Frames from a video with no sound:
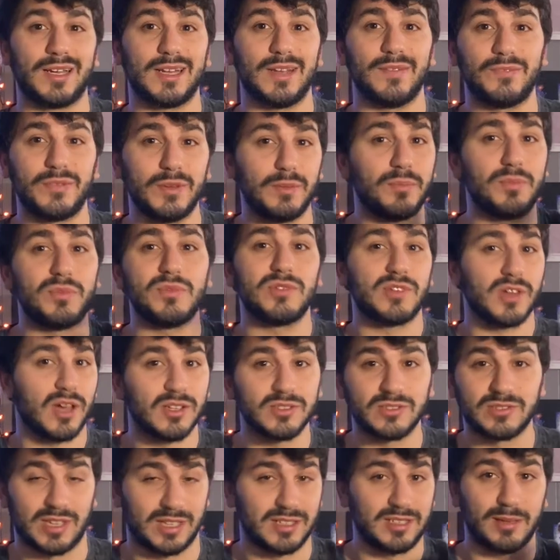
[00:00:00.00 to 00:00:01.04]
If he
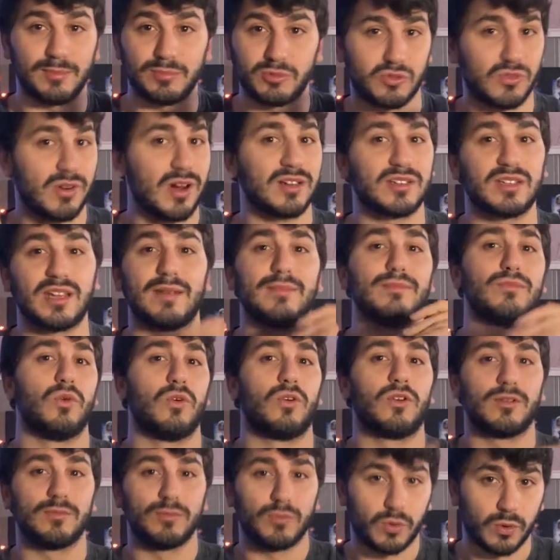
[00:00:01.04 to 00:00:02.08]
does end up directing
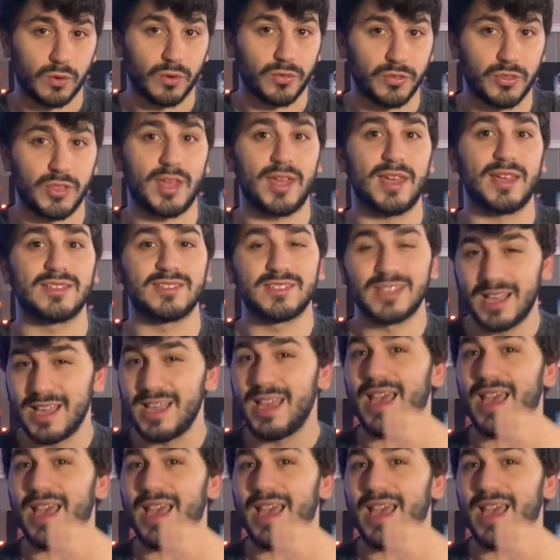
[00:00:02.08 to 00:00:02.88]
more and more things,